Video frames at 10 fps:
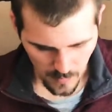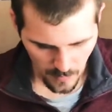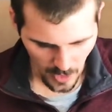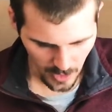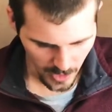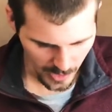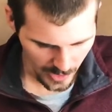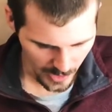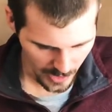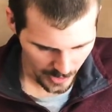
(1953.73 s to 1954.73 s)

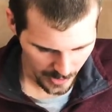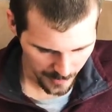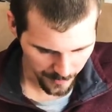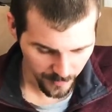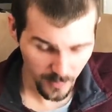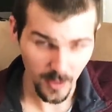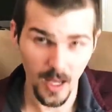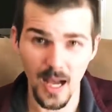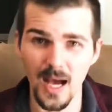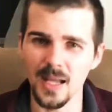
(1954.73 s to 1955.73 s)
come.
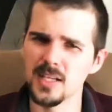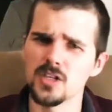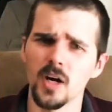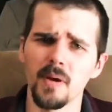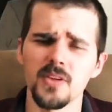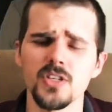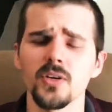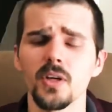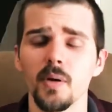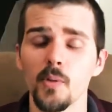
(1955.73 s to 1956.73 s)
I did talk about this
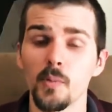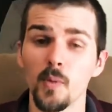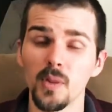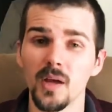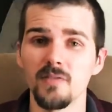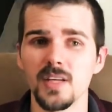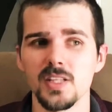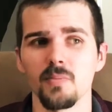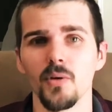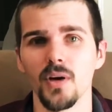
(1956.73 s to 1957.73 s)
earlier, but we would love to get some
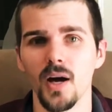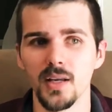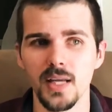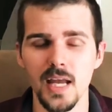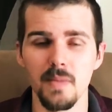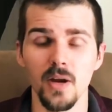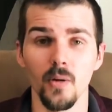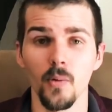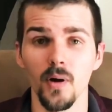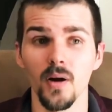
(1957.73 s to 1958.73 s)
more non-gaming
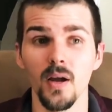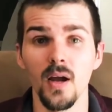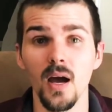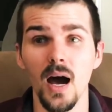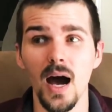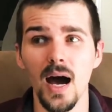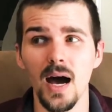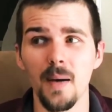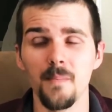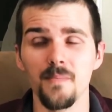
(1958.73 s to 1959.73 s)
or
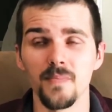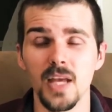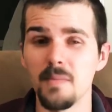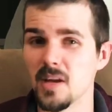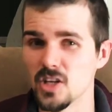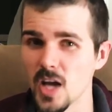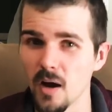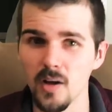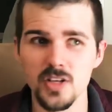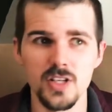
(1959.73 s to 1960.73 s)
gaming
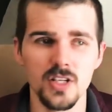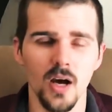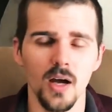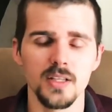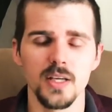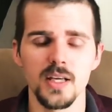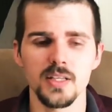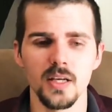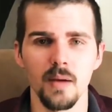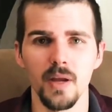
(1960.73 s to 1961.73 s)
challenges content
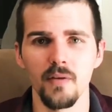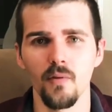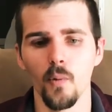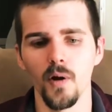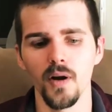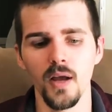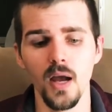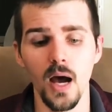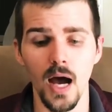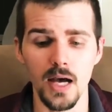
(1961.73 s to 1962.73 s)
coming forward.
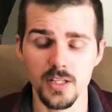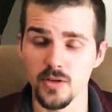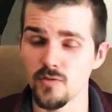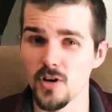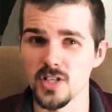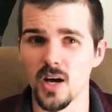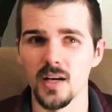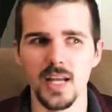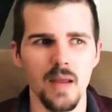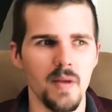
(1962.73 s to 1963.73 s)
So as far as
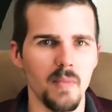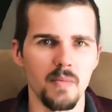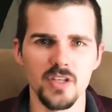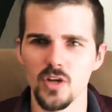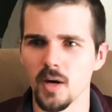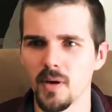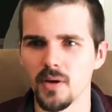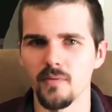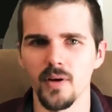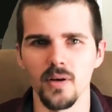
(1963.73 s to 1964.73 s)
non-gaming, maybe just talking about
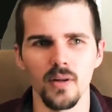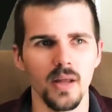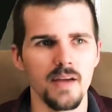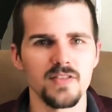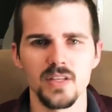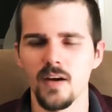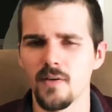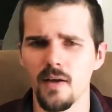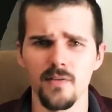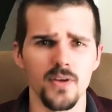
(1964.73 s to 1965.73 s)
different life stuff,
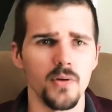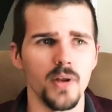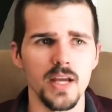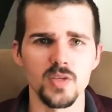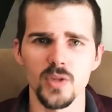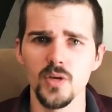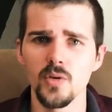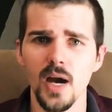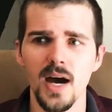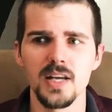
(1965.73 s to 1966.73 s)
have Q&As with you
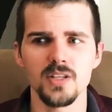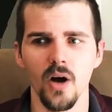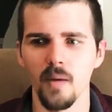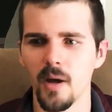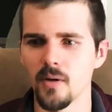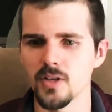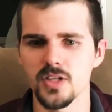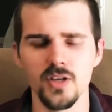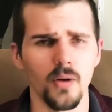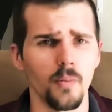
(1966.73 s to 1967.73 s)
guys, talk about just,
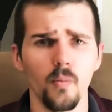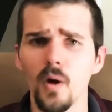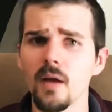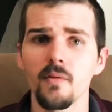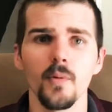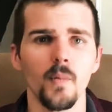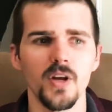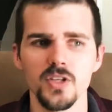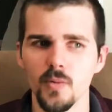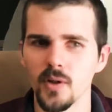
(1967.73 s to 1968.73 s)
whatever we want
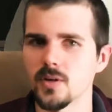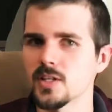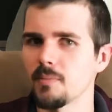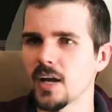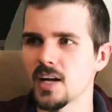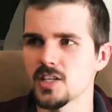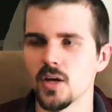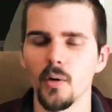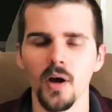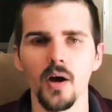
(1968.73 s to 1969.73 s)
to, whether it's something actually
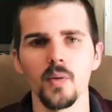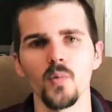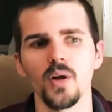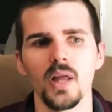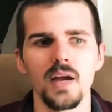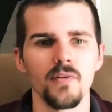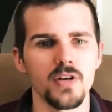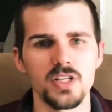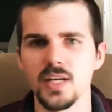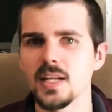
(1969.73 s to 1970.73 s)
going on in real life or
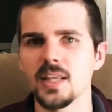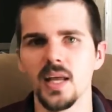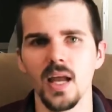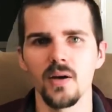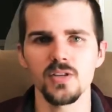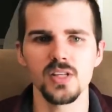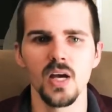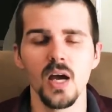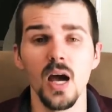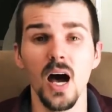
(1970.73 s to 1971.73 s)
just anything else.
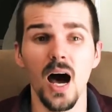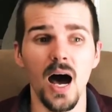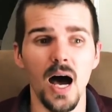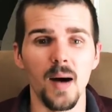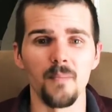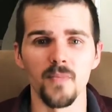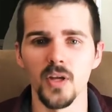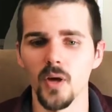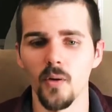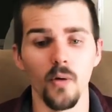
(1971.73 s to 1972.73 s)

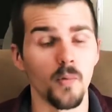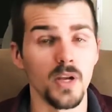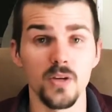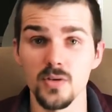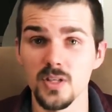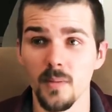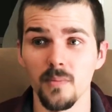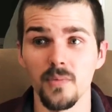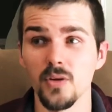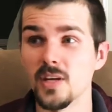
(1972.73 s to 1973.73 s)
Or we can do
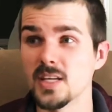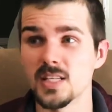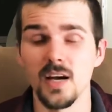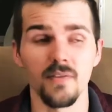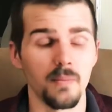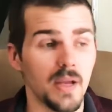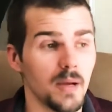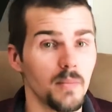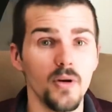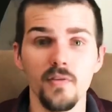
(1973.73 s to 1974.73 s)
some unique stuff like make a
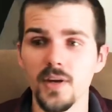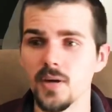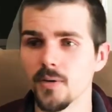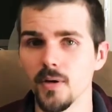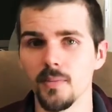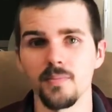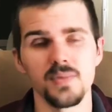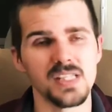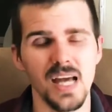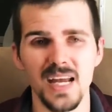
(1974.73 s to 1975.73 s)
movie or
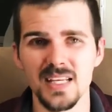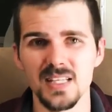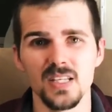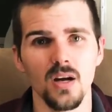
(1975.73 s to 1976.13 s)
science